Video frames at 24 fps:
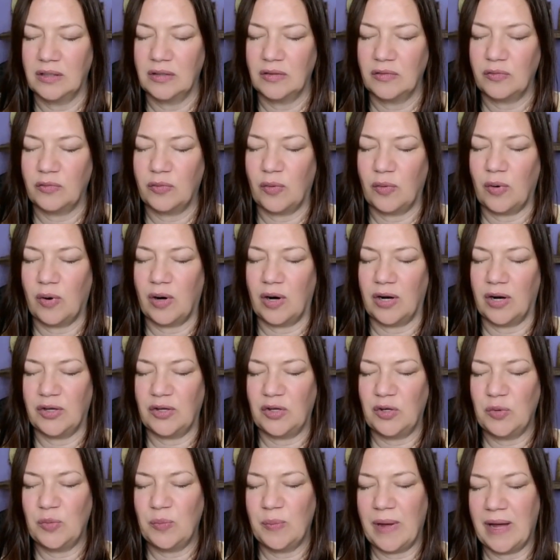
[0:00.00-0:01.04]
For
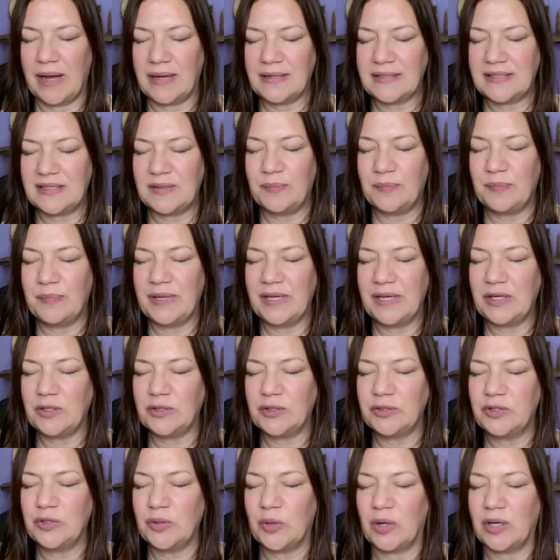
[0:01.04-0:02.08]
you must
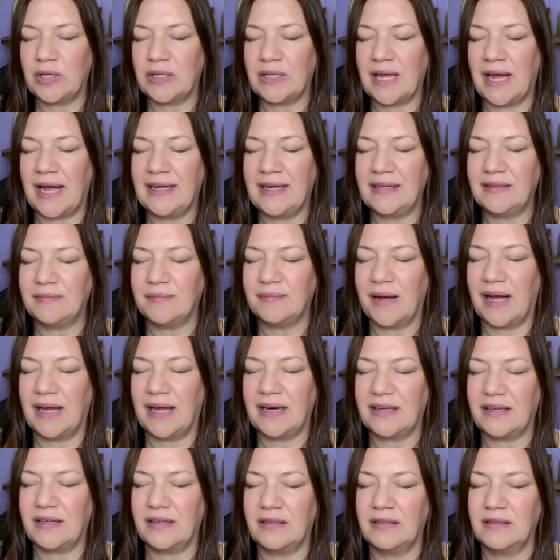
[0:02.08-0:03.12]
build your light
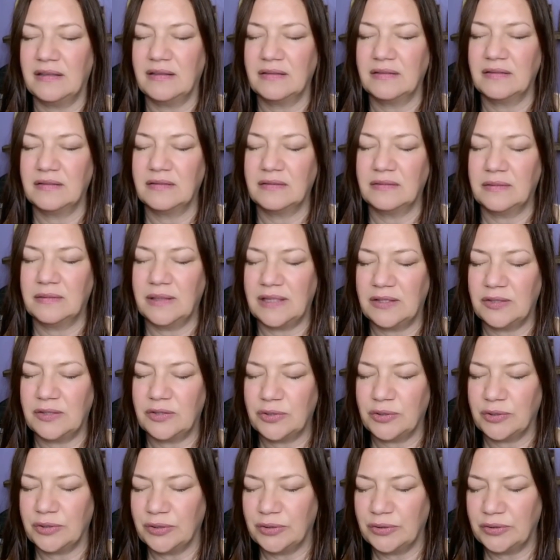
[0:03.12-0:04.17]
body with
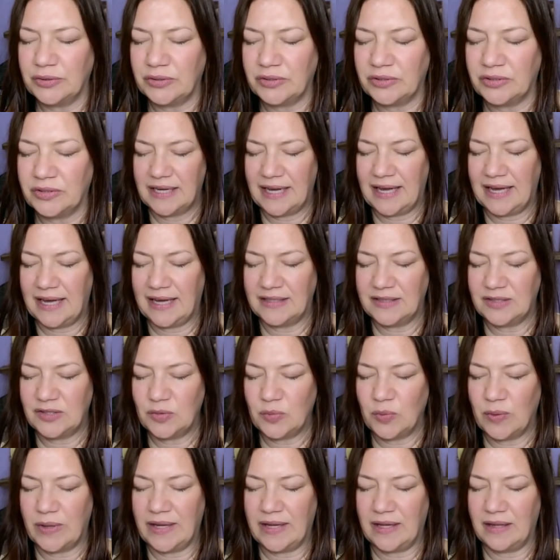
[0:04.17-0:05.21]
truth and
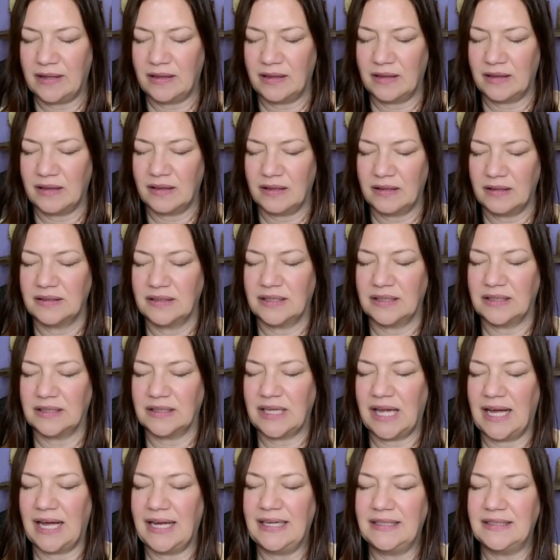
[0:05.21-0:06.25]
with the
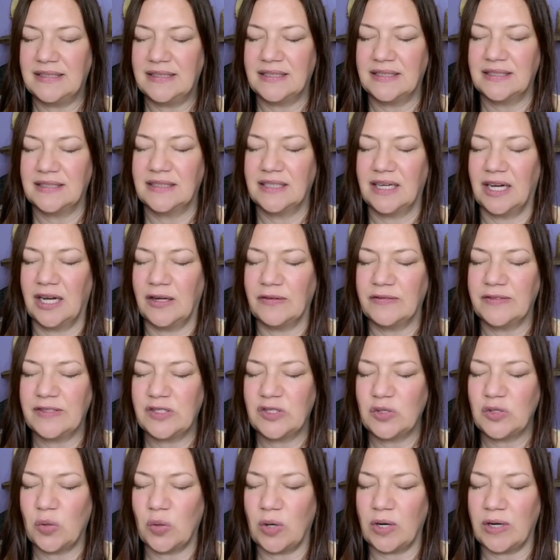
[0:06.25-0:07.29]
light of
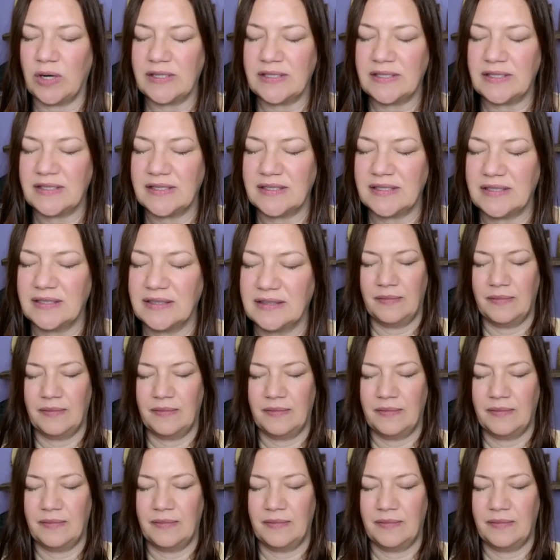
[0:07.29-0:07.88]
Source.